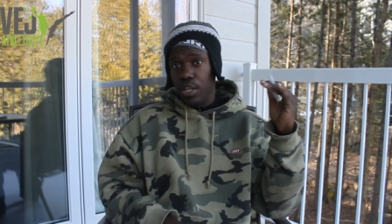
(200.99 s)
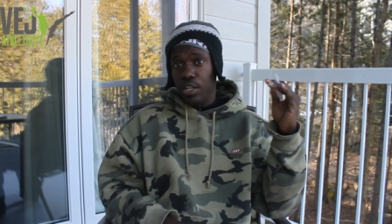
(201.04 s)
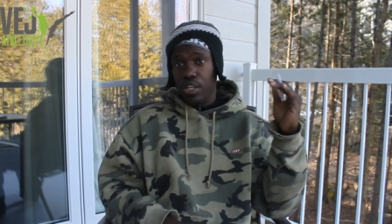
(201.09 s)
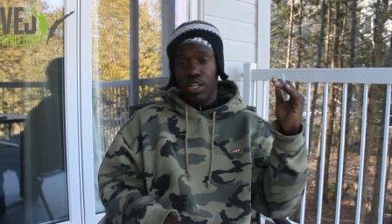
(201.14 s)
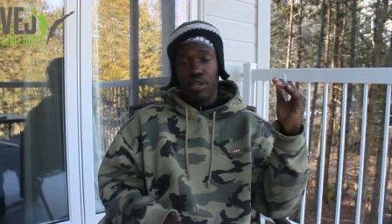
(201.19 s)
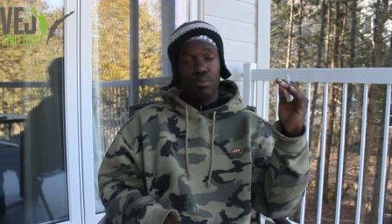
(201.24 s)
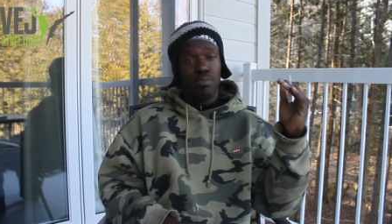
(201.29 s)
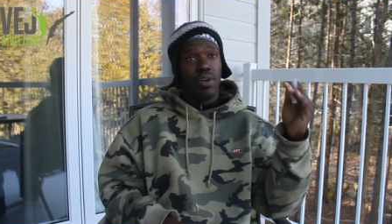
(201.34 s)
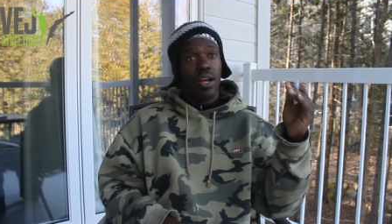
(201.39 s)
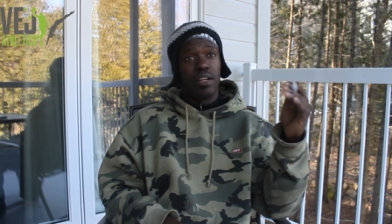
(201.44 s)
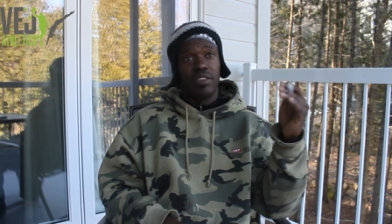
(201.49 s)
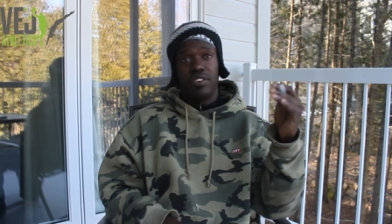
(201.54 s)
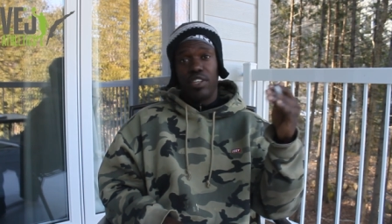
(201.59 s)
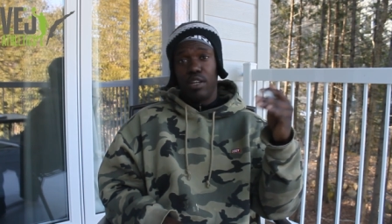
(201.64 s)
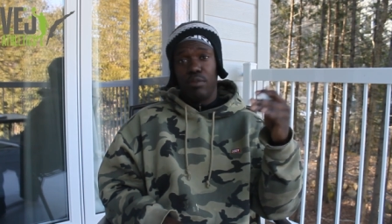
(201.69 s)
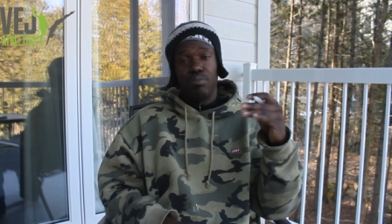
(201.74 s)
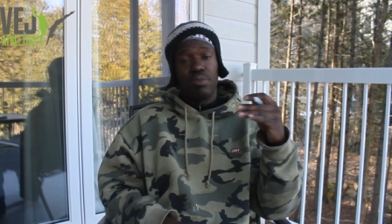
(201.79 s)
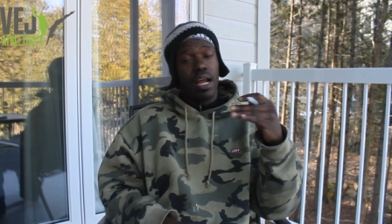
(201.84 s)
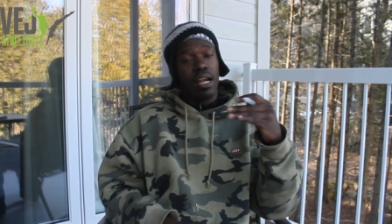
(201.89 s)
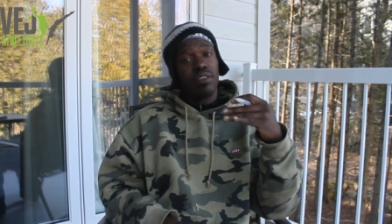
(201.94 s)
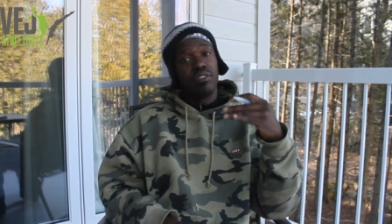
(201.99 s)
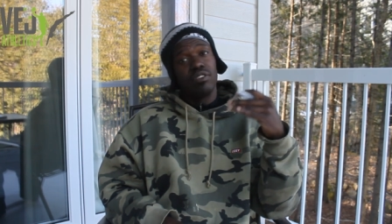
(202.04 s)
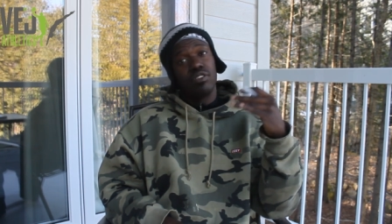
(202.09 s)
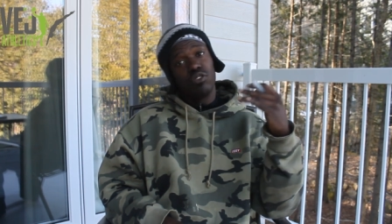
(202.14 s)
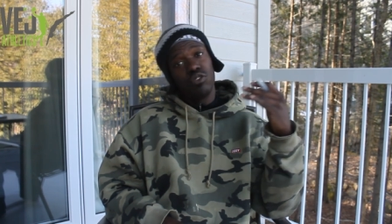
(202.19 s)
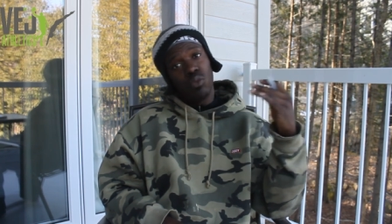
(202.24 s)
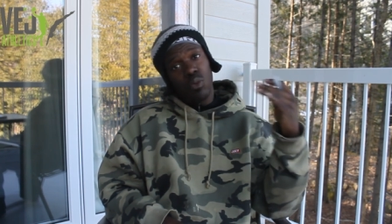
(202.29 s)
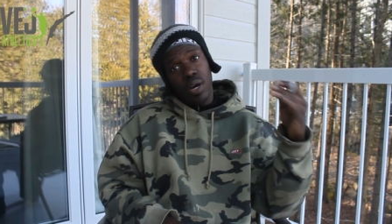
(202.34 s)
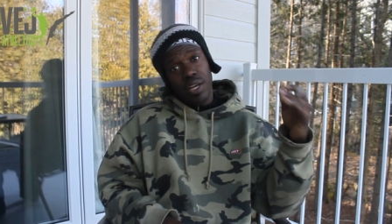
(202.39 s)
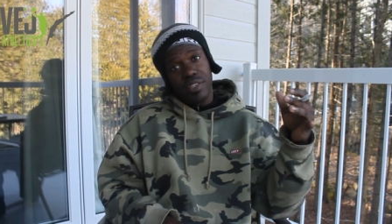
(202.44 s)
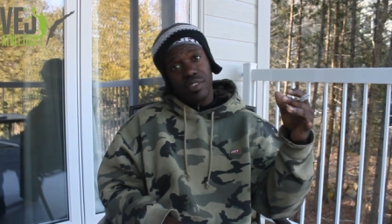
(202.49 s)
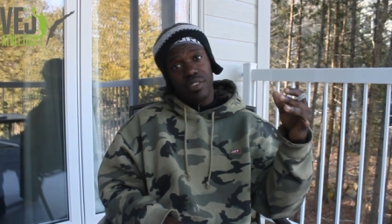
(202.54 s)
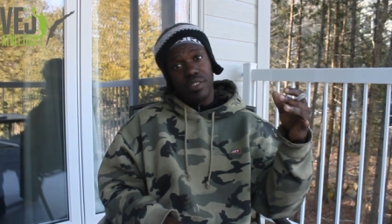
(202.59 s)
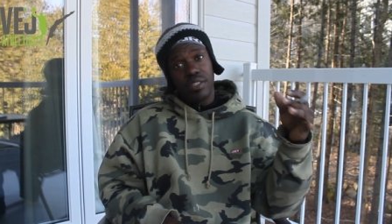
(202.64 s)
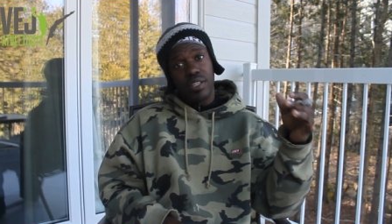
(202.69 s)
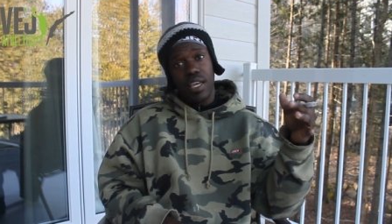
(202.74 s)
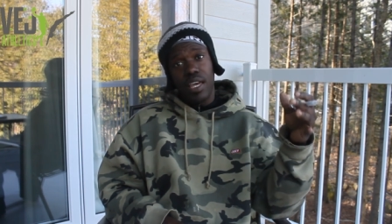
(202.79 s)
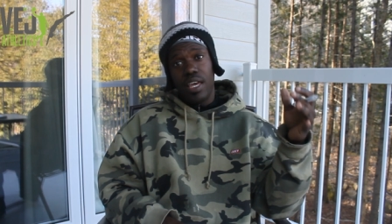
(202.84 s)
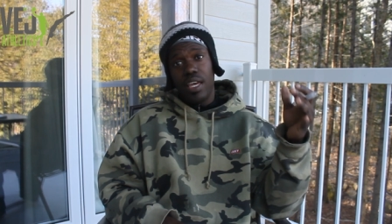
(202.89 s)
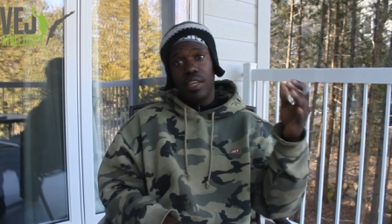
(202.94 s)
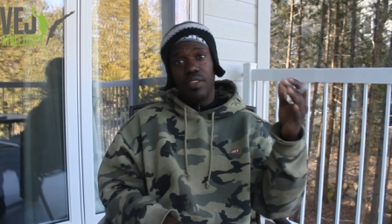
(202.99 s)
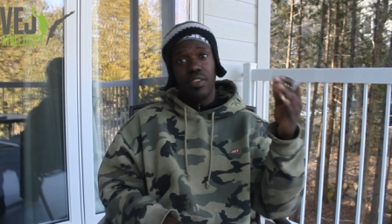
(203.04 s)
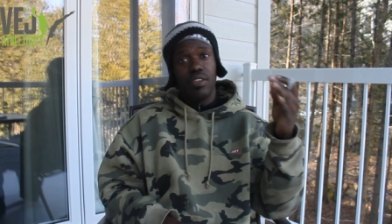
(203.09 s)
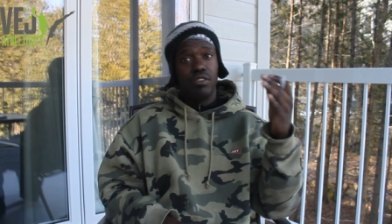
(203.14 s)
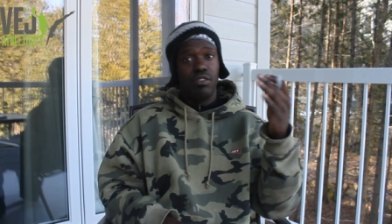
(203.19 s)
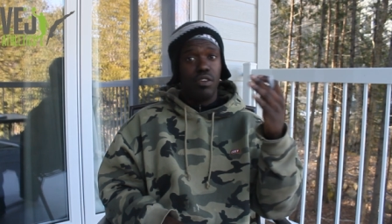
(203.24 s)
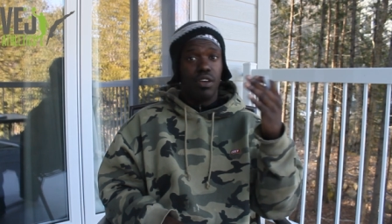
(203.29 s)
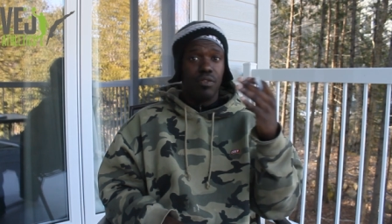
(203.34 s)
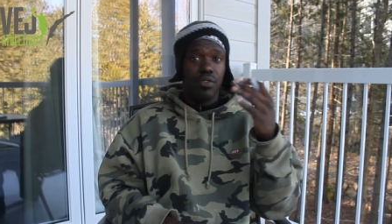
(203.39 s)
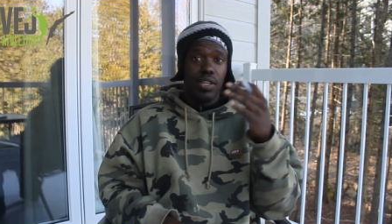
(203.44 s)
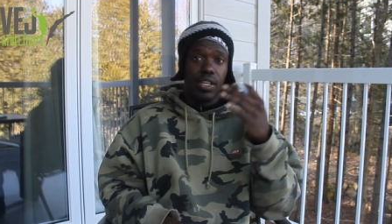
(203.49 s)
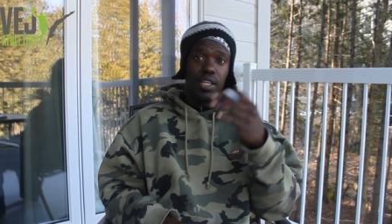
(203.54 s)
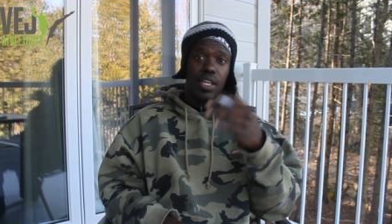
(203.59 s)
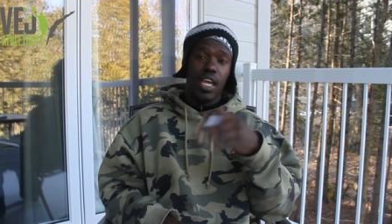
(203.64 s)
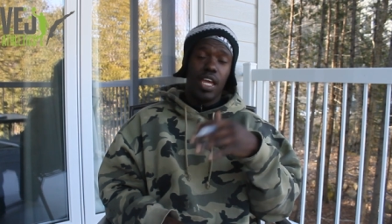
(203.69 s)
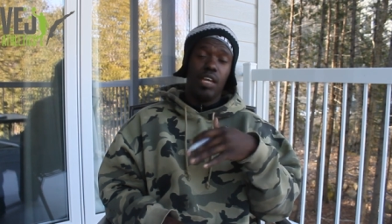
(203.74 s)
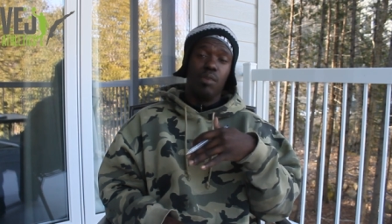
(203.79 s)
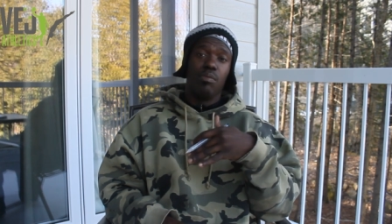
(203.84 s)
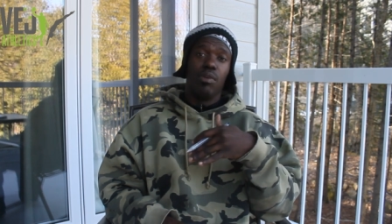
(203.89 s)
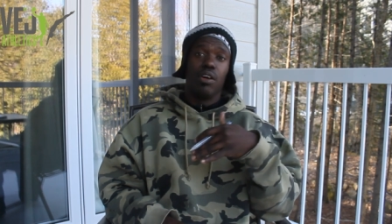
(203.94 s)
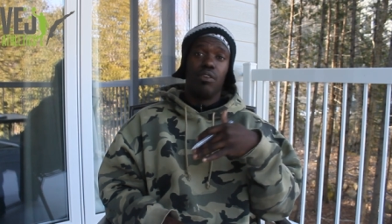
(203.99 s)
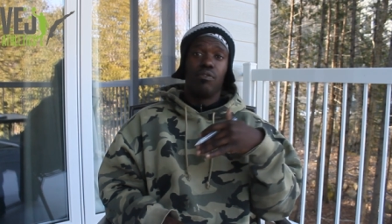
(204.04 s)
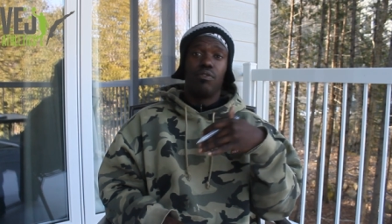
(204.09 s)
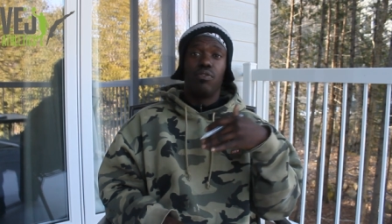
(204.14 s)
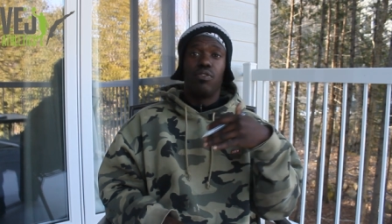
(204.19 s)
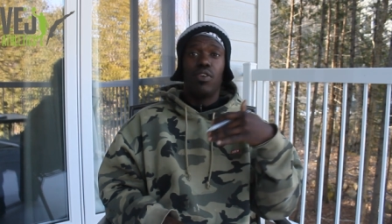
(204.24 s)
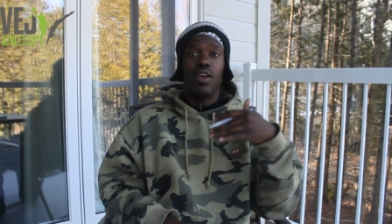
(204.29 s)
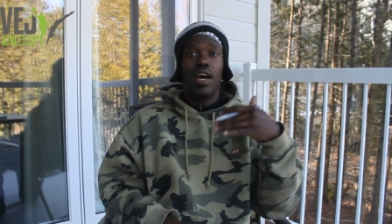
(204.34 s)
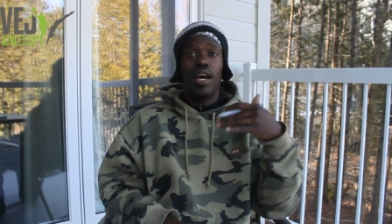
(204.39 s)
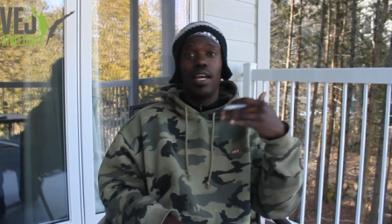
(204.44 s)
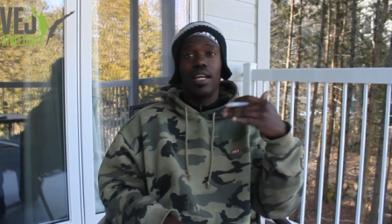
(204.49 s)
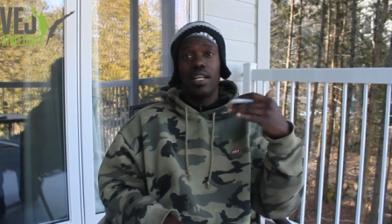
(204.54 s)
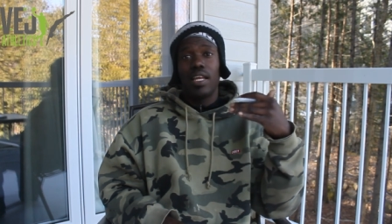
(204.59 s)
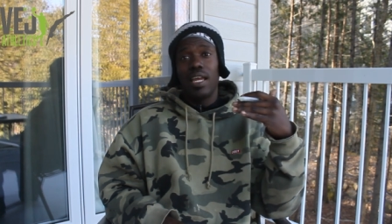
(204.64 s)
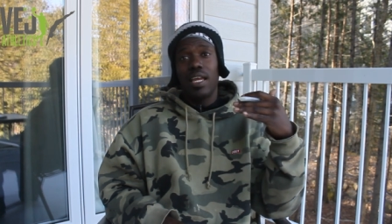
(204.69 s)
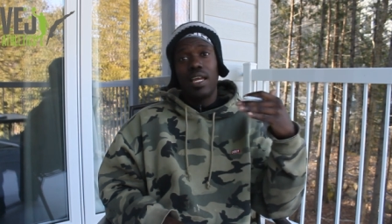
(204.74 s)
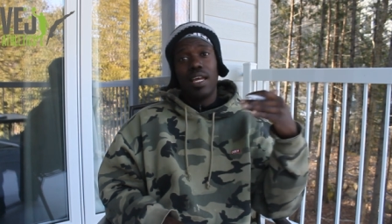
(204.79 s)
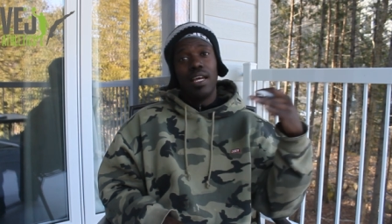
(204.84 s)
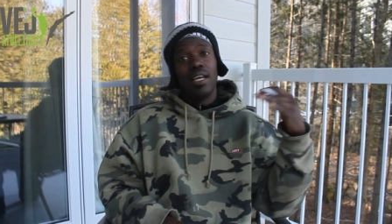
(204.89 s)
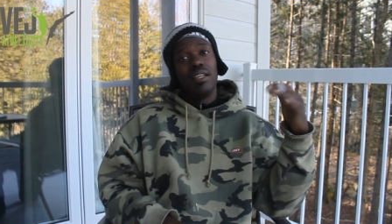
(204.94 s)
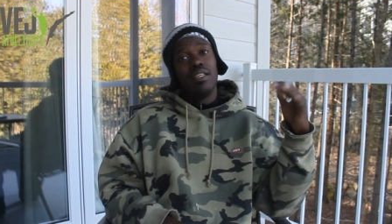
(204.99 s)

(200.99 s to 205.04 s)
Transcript: You're practicing twice a day, then you have a game on Friday.